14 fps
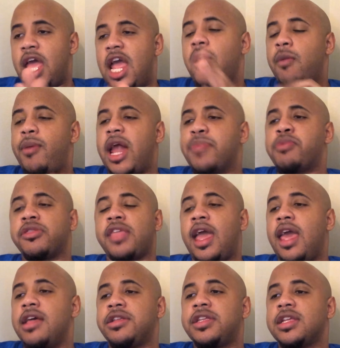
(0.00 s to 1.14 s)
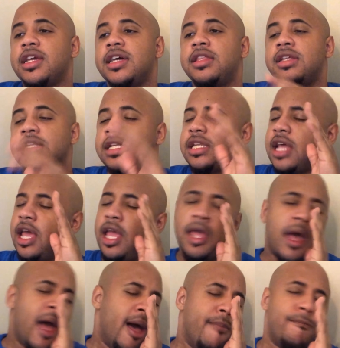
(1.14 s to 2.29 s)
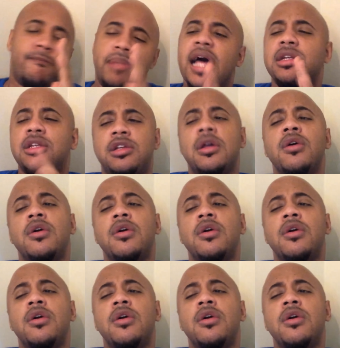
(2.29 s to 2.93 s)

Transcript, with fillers: everybody put their hands together and say, bless